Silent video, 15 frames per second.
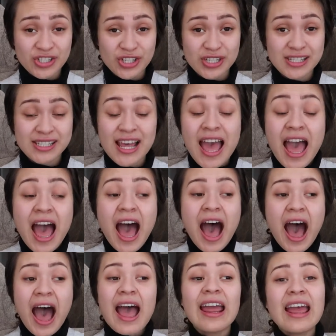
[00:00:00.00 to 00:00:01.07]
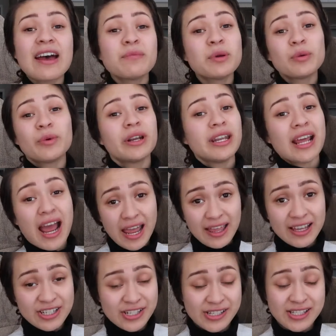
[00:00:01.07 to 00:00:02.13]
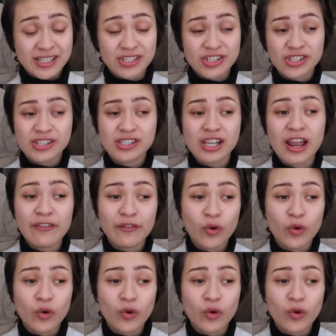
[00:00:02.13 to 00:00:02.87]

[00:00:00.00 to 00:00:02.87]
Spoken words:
I have been wanting eyelash extensions